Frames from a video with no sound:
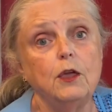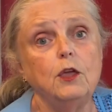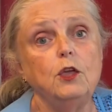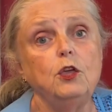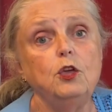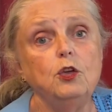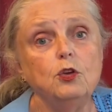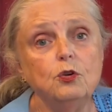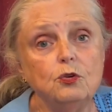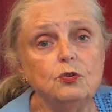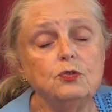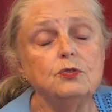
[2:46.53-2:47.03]

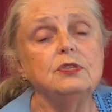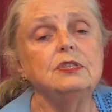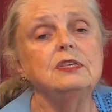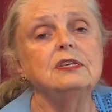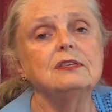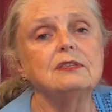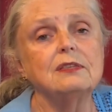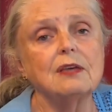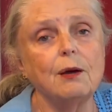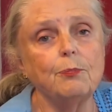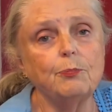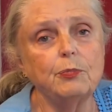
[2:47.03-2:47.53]
Use
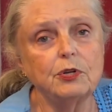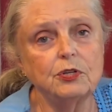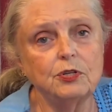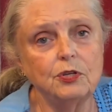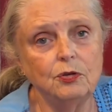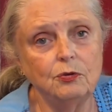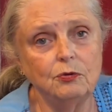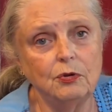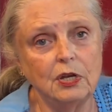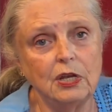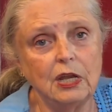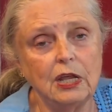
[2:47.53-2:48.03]
this
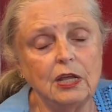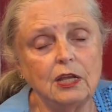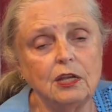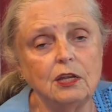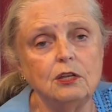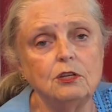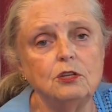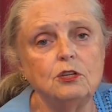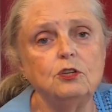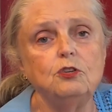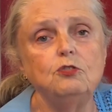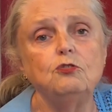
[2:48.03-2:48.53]
opportunity
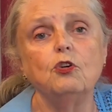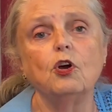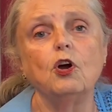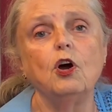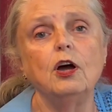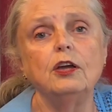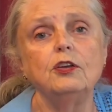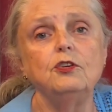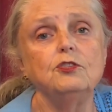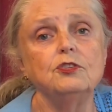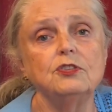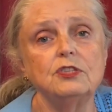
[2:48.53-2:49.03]
to
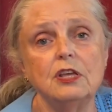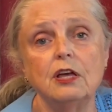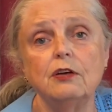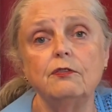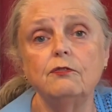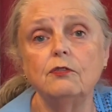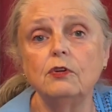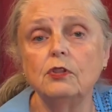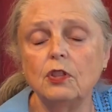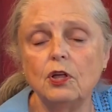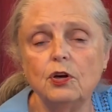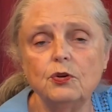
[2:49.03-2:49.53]
draw yourself
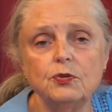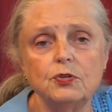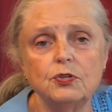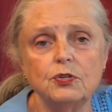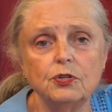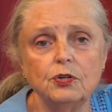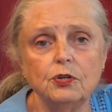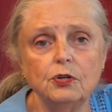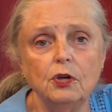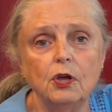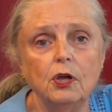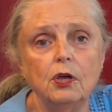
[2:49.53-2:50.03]

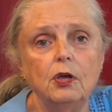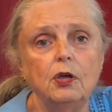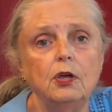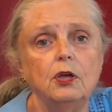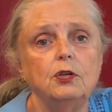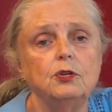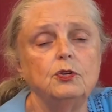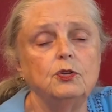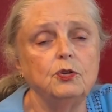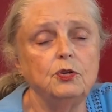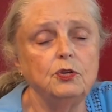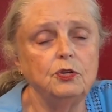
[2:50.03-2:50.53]
closer
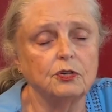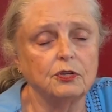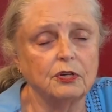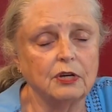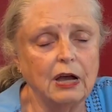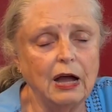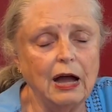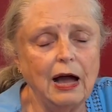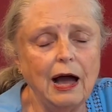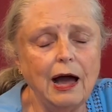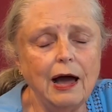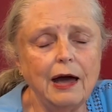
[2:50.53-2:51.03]
to your
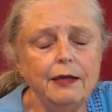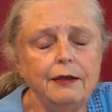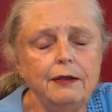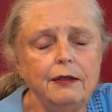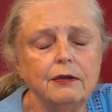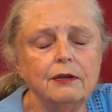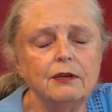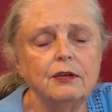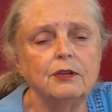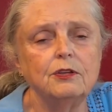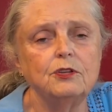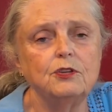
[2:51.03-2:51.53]
God,
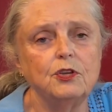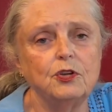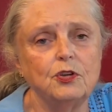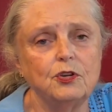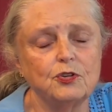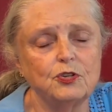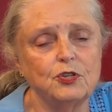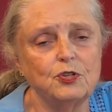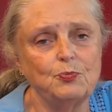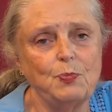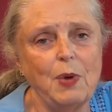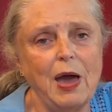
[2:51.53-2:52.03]
to
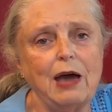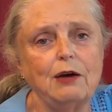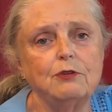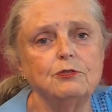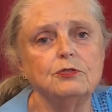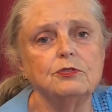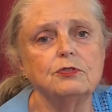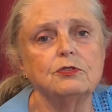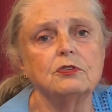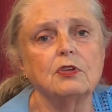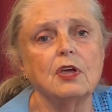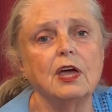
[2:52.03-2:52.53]
your
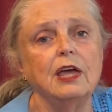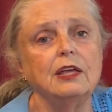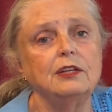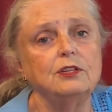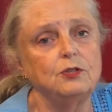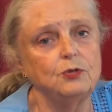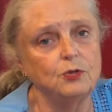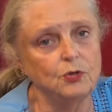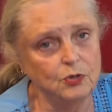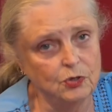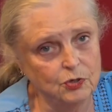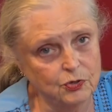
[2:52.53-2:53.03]
spouse, and
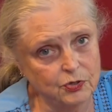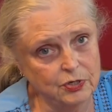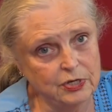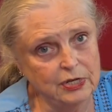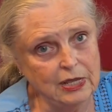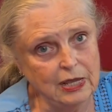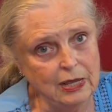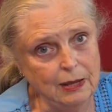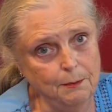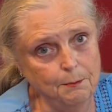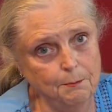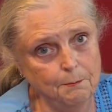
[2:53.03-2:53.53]
to your
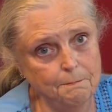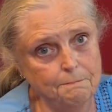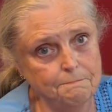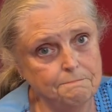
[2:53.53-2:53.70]
team.